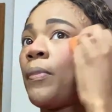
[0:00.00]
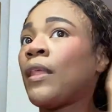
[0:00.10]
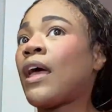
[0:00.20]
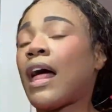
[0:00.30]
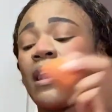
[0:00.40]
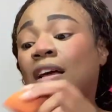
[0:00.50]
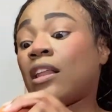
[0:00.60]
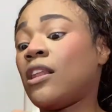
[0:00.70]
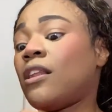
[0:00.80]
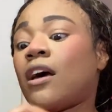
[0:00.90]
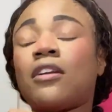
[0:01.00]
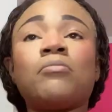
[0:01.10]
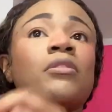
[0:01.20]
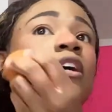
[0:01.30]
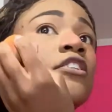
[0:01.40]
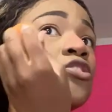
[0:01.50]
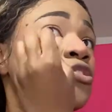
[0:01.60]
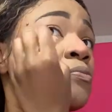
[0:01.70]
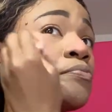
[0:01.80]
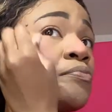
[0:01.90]
I like a lot of blush.
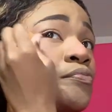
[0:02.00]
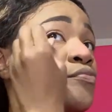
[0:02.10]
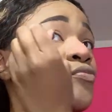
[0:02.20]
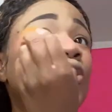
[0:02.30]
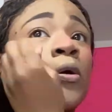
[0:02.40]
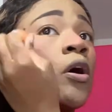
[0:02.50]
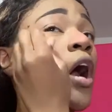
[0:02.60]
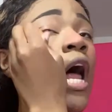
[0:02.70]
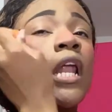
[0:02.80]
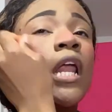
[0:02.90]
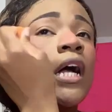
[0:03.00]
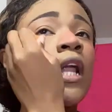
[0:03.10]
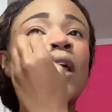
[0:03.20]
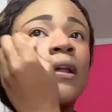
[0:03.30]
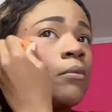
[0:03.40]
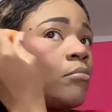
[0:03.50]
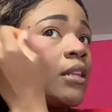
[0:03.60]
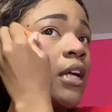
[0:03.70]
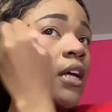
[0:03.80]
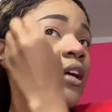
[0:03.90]
Girl, I like a lot of
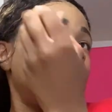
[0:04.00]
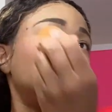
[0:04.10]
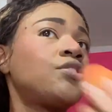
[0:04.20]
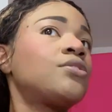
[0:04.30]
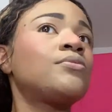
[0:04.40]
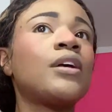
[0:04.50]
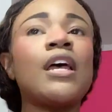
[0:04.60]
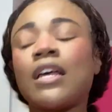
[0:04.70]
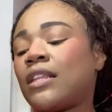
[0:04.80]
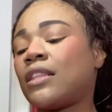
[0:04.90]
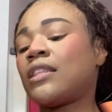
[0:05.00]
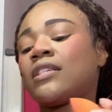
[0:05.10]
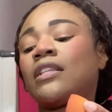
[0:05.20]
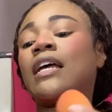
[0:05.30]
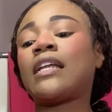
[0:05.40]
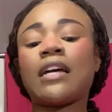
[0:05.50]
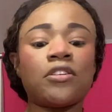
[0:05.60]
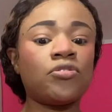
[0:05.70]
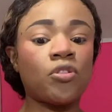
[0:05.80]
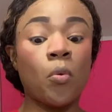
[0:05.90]
blush. This lady I used to
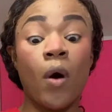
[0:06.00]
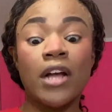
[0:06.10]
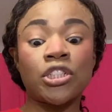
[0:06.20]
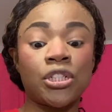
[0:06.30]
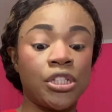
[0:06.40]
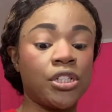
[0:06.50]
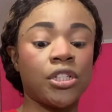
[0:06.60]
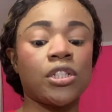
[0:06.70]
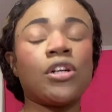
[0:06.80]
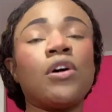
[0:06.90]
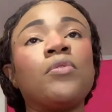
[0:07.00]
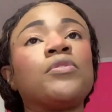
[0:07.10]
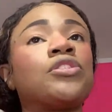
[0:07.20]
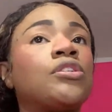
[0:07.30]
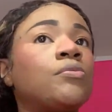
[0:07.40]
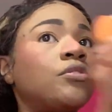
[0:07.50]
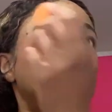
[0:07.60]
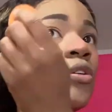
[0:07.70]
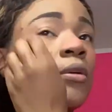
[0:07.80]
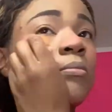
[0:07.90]
watch years ago when she would do her
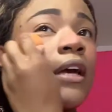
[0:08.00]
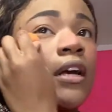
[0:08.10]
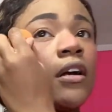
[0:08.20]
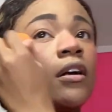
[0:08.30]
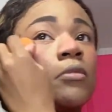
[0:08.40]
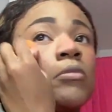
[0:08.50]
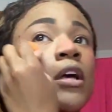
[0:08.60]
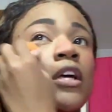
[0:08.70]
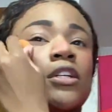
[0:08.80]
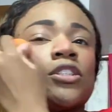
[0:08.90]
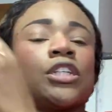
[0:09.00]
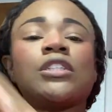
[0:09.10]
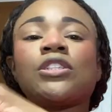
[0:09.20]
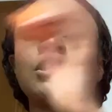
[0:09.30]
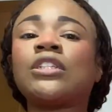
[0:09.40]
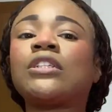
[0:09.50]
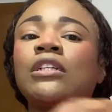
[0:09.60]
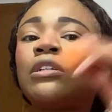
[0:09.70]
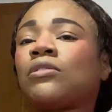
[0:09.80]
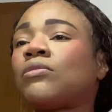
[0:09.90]
makeup. She's still in
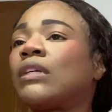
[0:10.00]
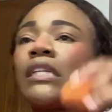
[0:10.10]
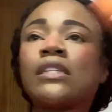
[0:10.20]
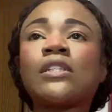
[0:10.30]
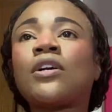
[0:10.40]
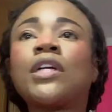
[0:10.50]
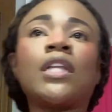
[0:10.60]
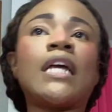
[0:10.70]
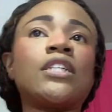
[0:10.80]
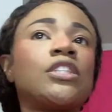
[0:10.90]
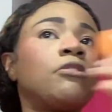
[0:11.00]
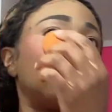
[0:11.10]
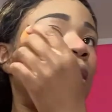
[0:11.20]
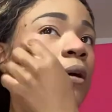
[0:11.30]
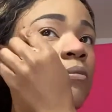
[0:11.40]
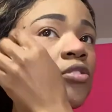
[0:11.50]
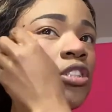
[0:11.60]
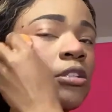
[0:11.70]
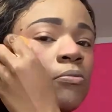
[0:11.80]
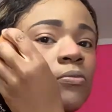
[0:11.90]
circulation, but she
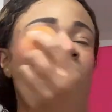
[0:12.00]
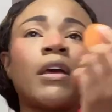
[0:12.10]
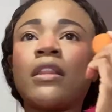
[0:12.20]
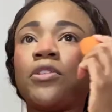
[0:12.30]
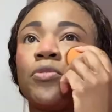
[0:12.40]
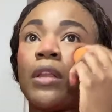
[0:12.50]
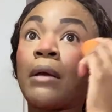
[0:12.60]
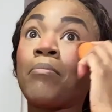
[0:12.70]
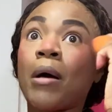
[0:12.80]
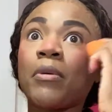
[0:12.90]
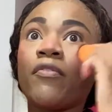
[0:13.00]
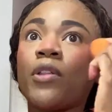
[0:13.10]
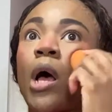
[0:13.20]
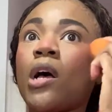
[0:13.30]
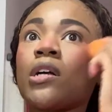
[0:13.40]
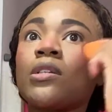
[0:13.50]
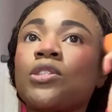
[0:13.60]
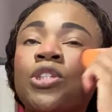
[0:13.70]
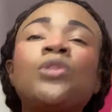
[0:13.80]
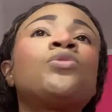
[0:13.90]
mainly do like mommy vlogs. She do her
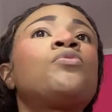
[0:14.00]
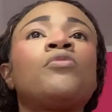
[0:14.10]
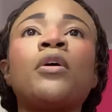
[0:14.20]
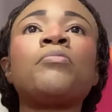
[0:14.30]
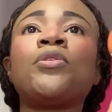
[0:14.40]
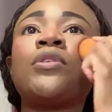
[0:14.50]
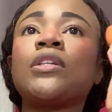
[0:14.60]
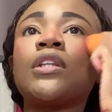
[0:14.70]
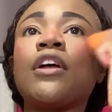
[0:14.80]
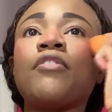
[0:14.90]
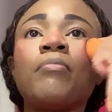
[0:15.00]
beauty stuff. But anyways,